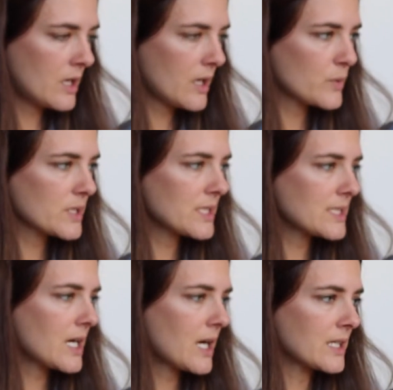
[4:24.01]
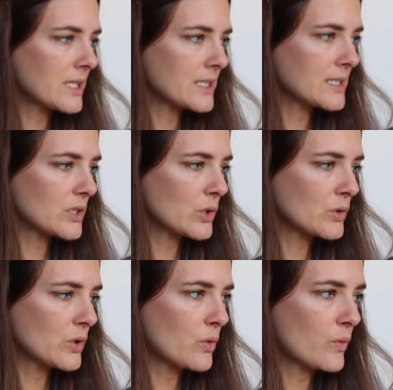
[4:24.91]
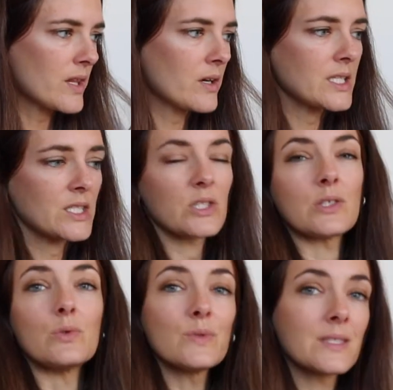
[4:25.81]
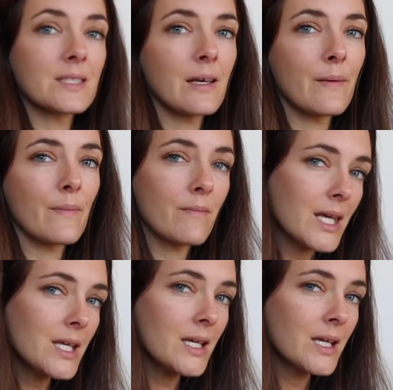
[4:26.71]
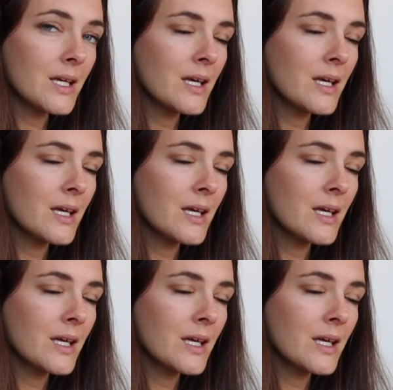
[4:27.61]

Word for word: I wasn't entirely sold on whether it suits me,